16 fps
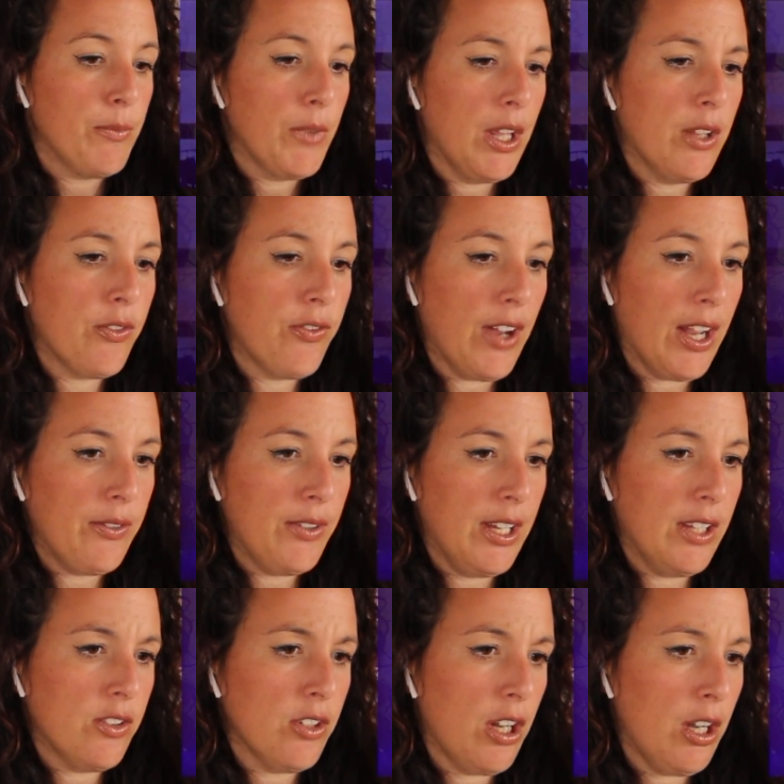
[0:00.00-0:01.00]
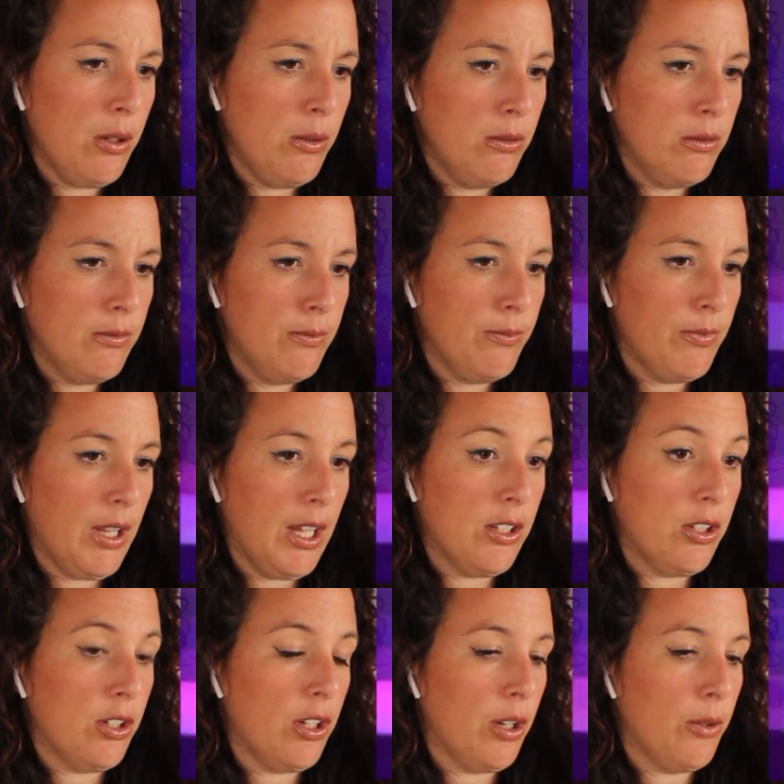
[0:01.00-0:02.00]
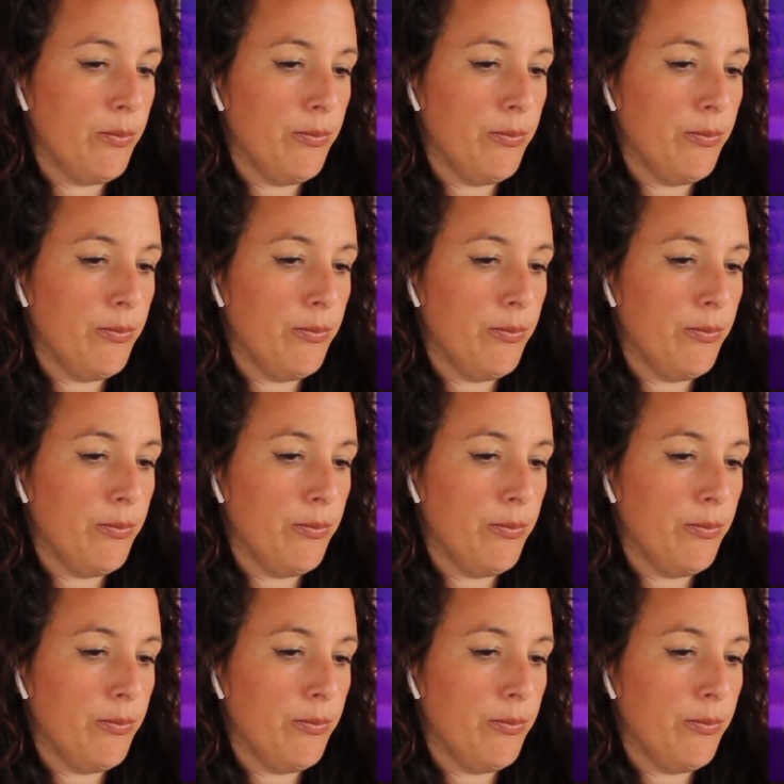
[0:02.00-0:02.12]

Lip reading: It's 5 years ago? I don't know.